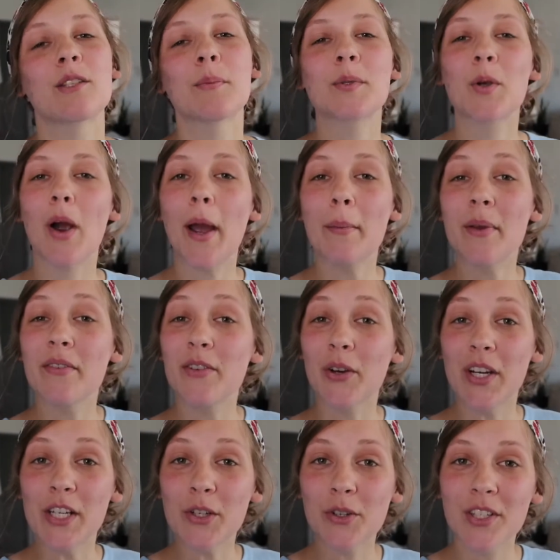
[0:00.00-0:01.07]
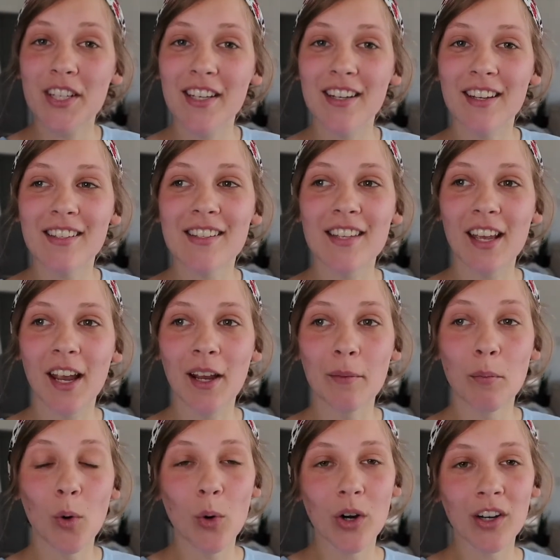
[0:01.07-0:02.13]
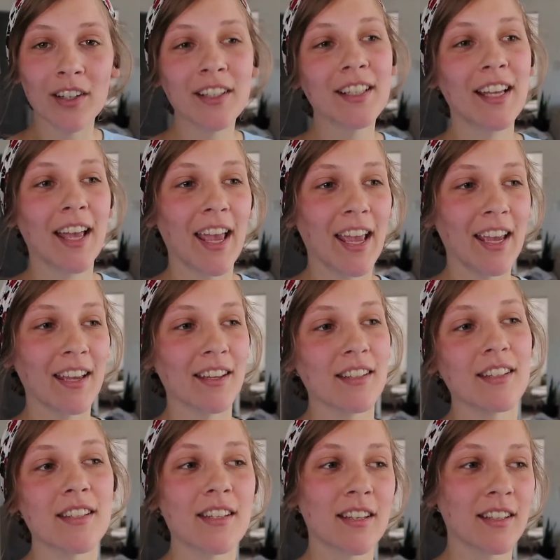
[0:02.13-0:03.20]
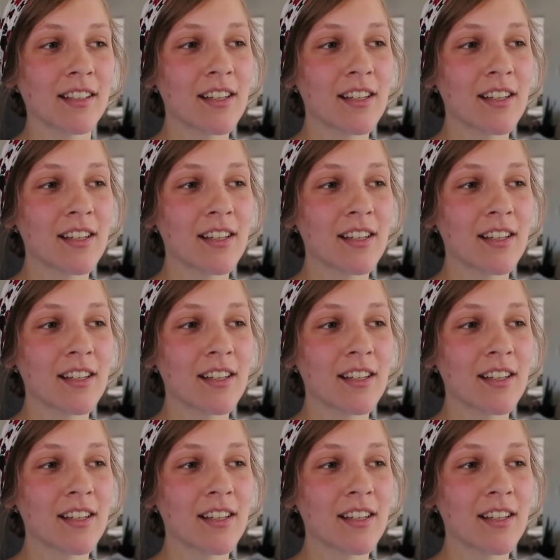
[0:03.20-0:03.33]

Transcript: Subscribe if you're interested in seeing more and